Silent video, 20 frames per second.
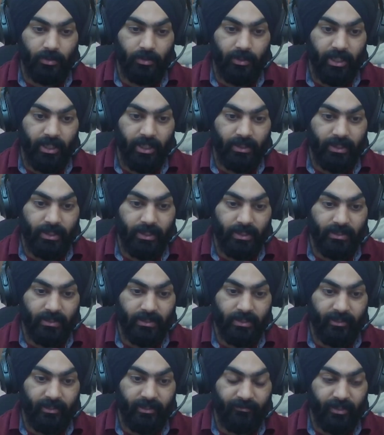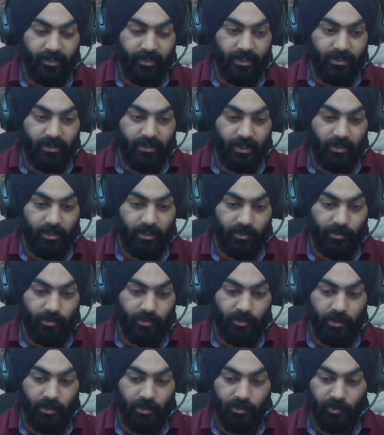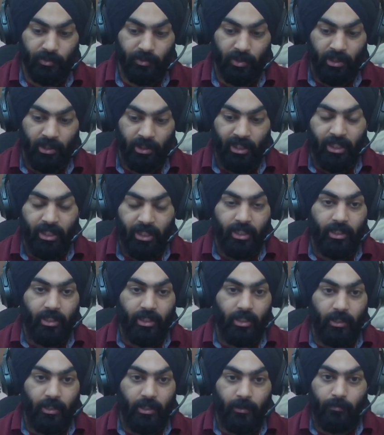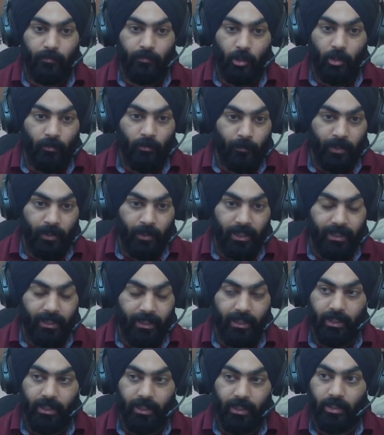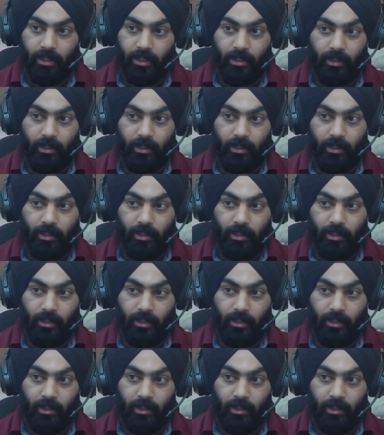t-test, f-test, and so on and so on. Probability